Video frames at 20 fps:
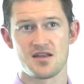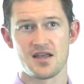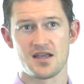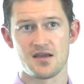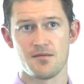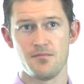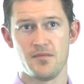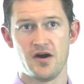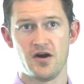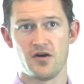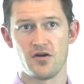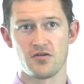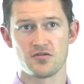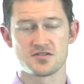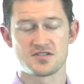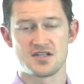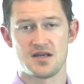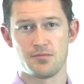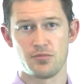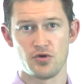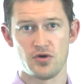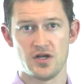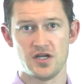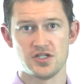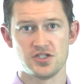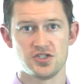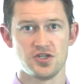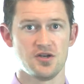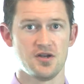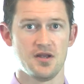like a marital
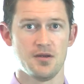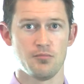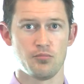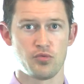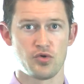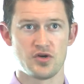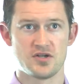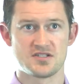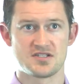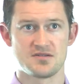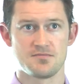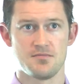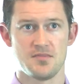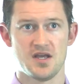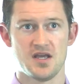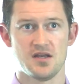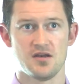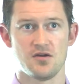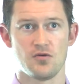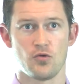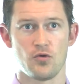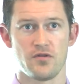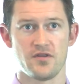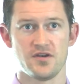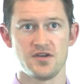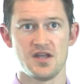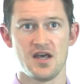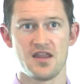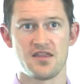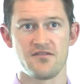separation, imprisonment, or the
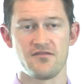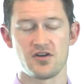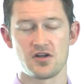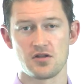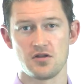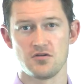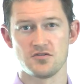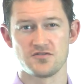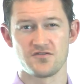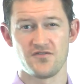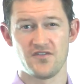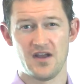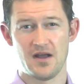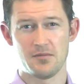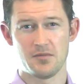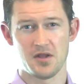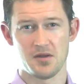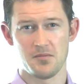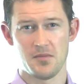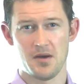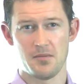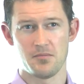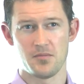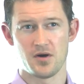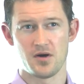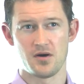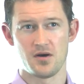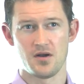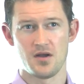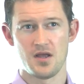death of a close family
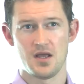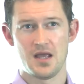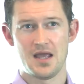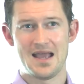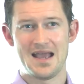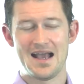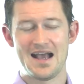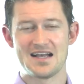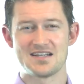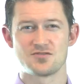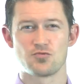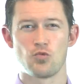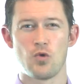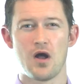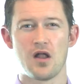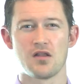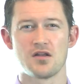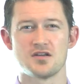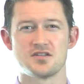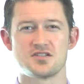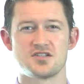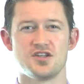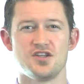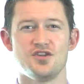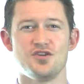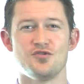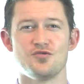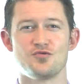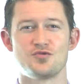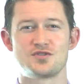member, as well as
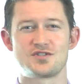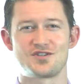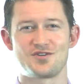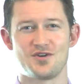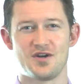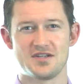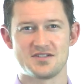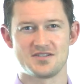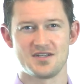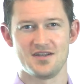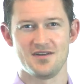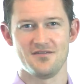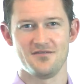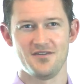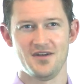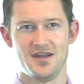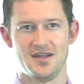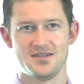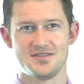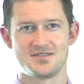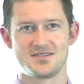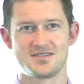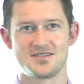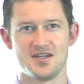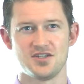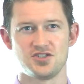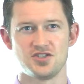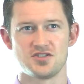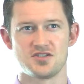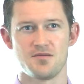eustressing events
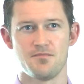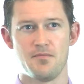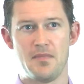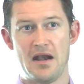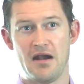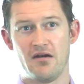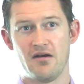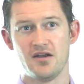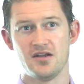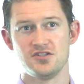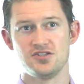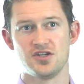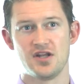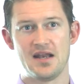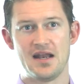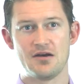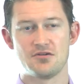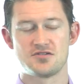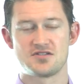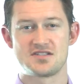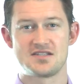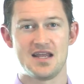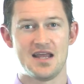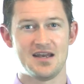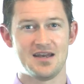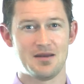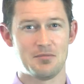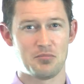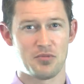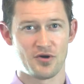such as a marriage, an
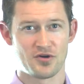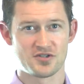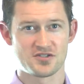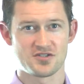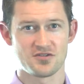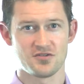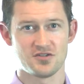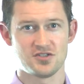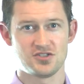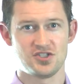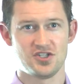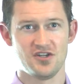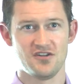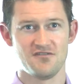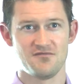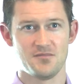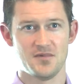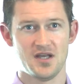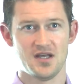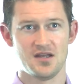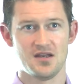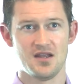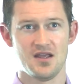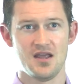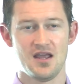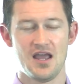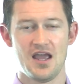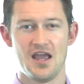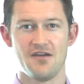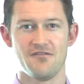outstanding personal achievement,
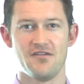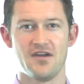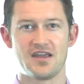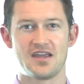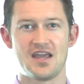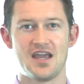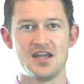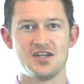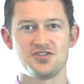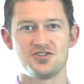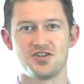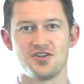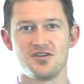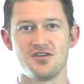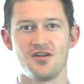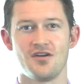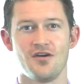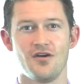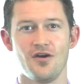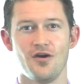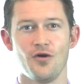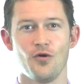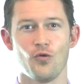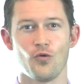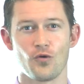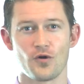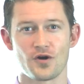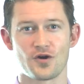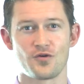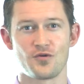a vacation,
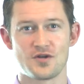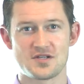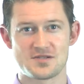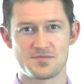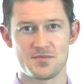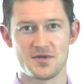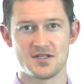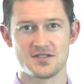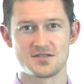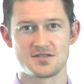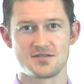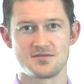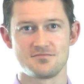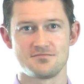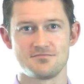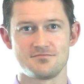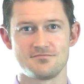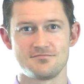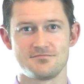or Christmas.